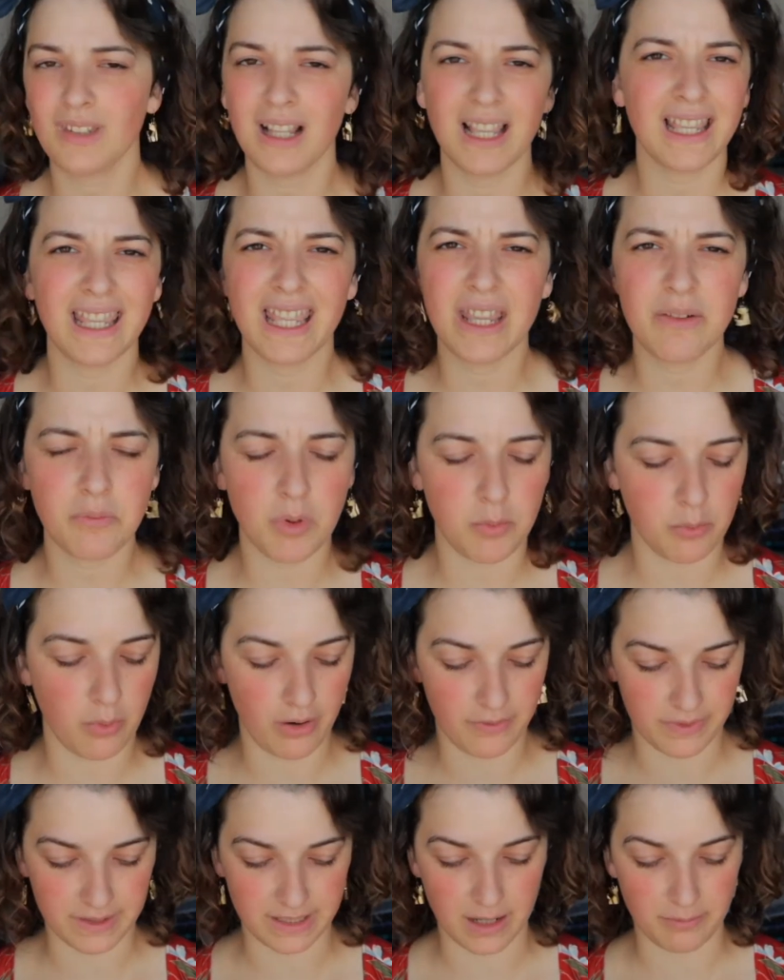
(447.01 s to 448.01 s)
I can't remember
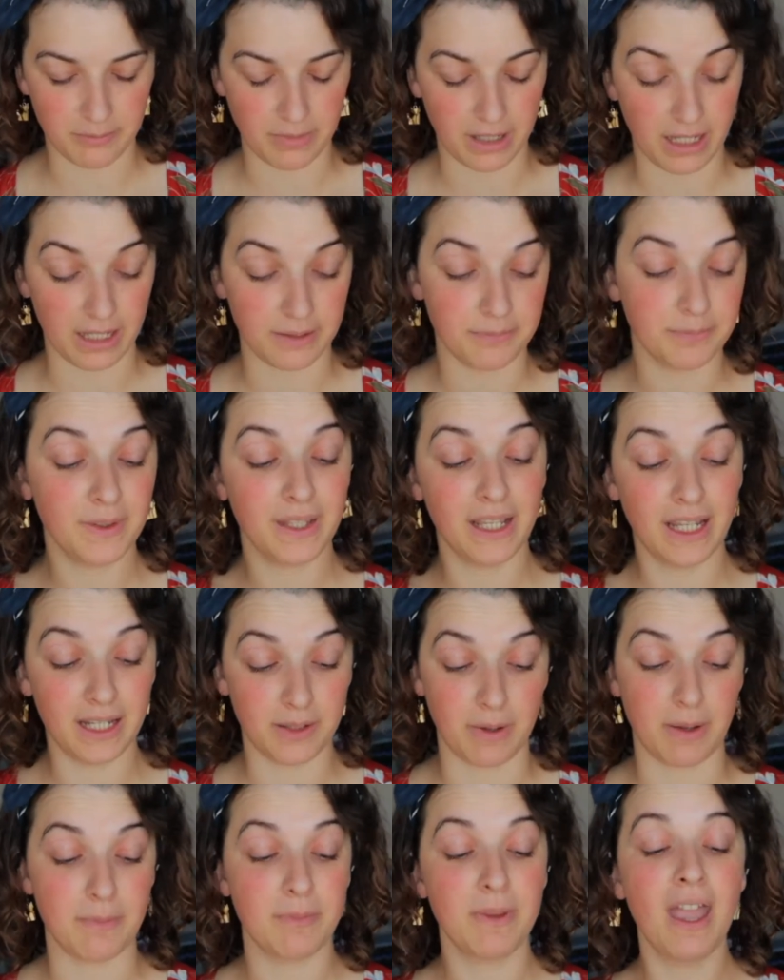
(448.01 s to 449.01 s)
off the top of my head.
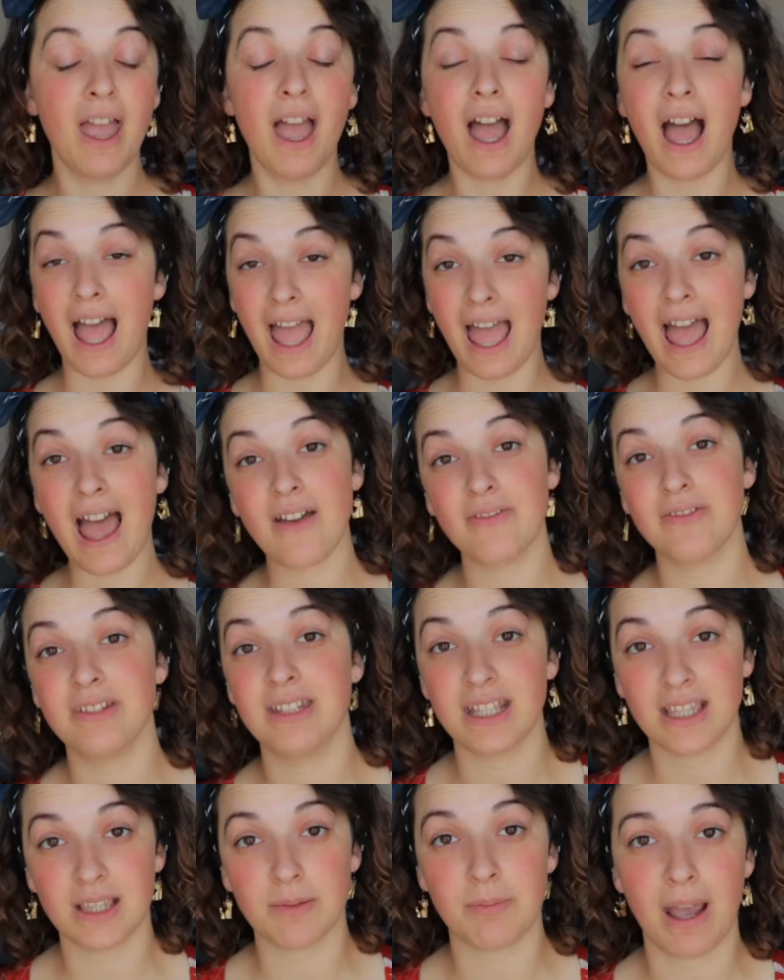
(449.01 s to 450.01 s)
Anyway, I have
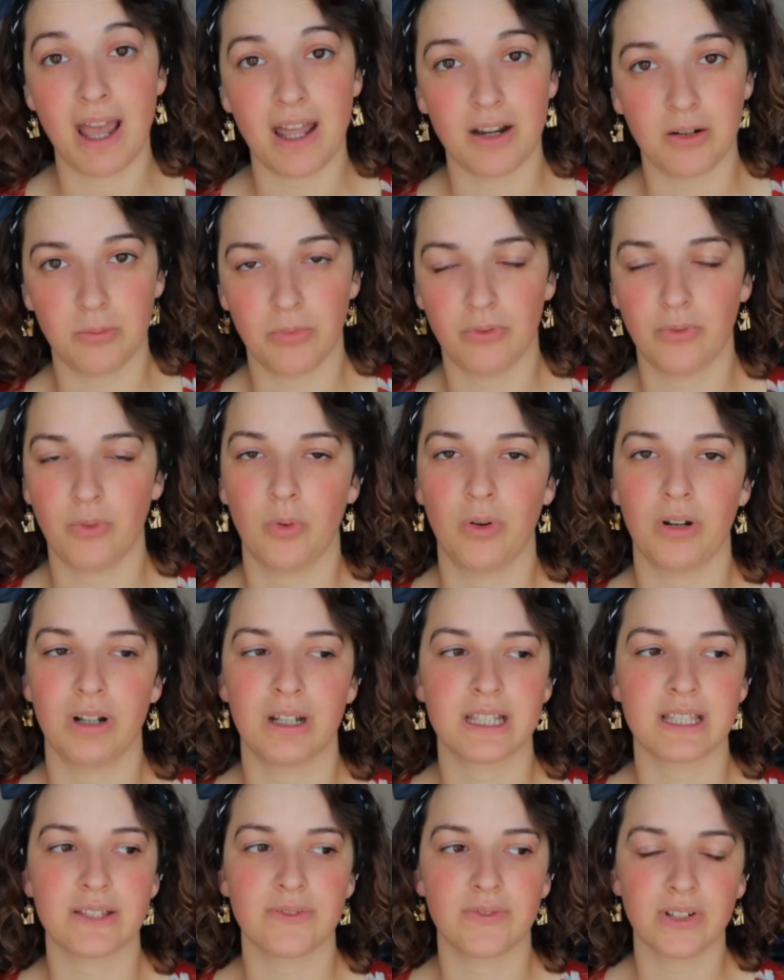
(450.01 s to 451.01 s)
knit the pattern before, and
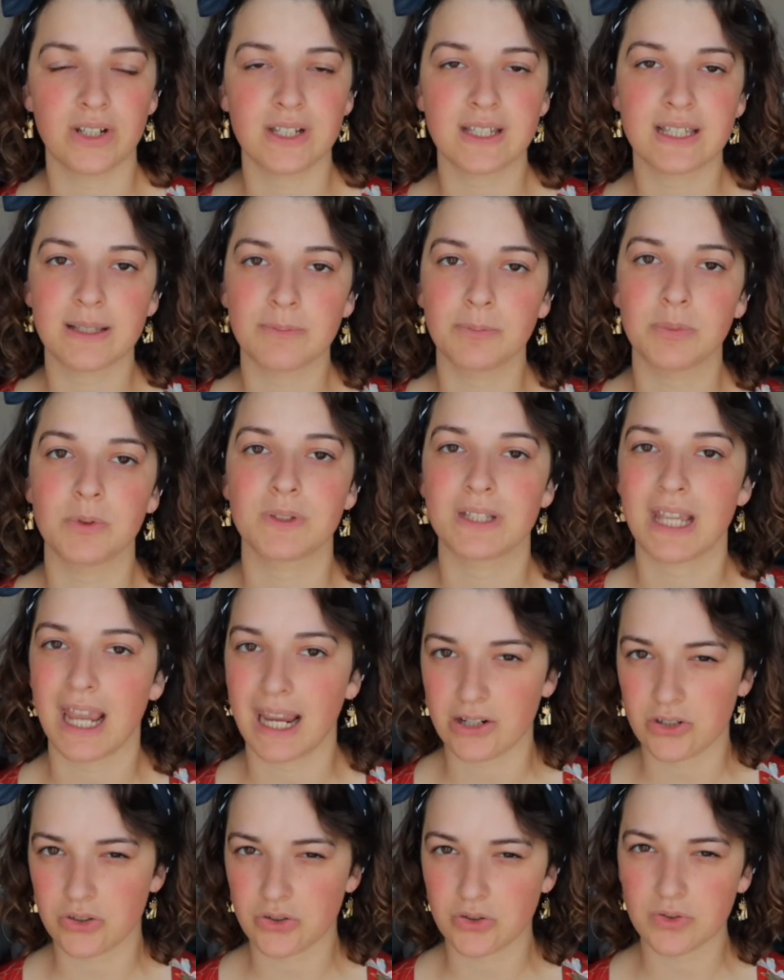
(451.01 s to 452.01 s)
it's a very simple
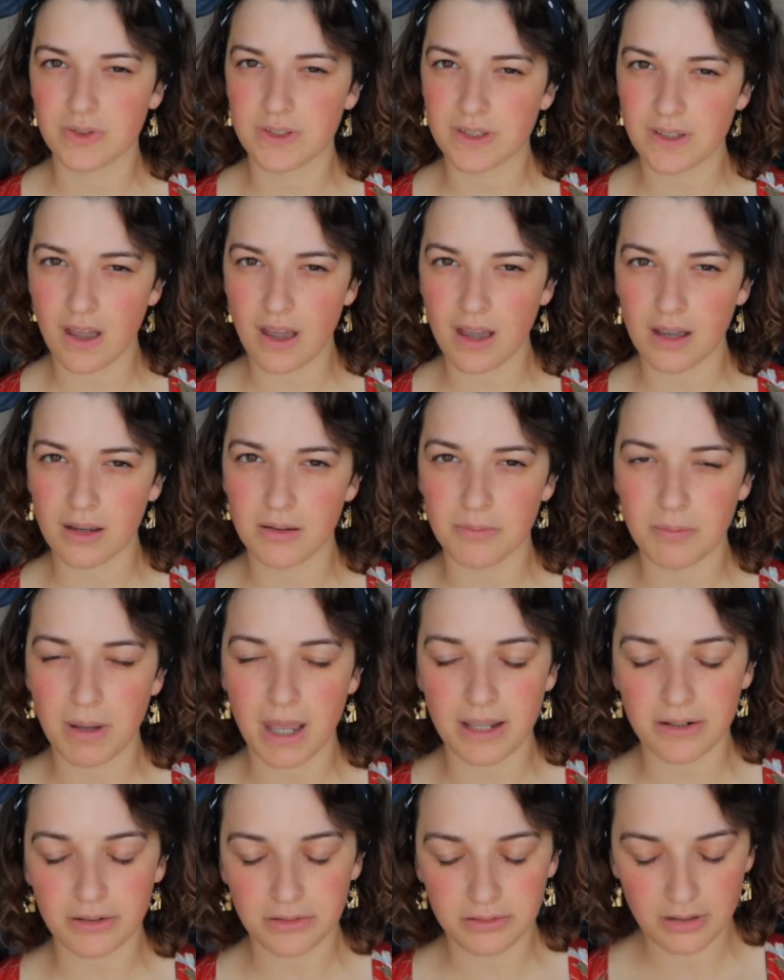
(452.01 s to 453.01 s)
textured sock
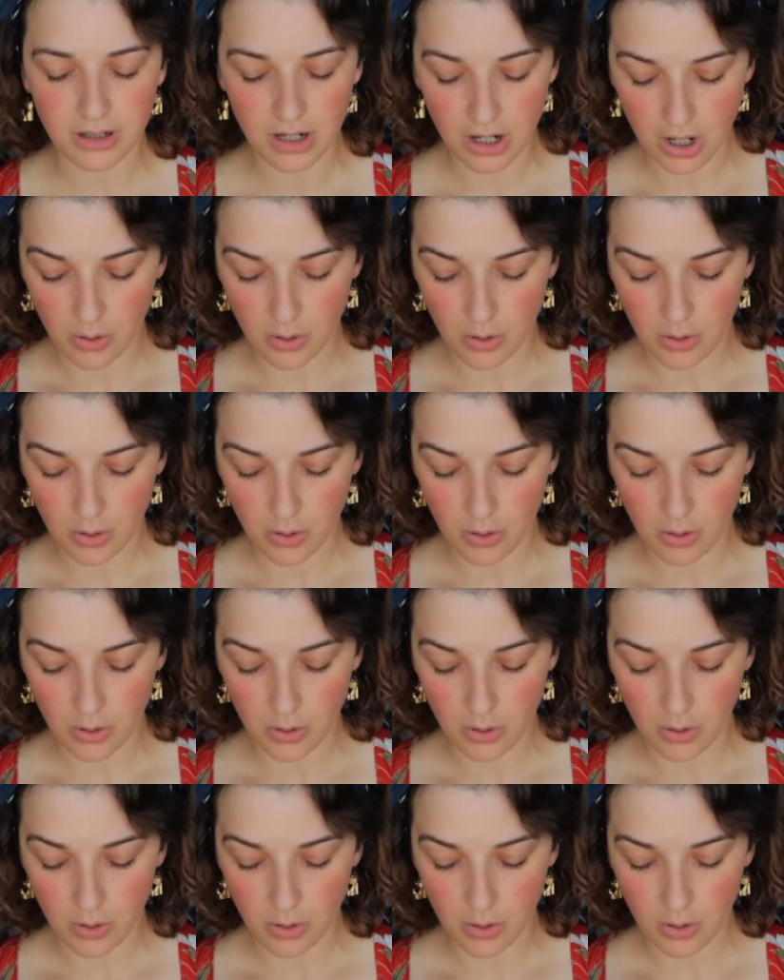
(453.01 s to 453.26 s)
pattern,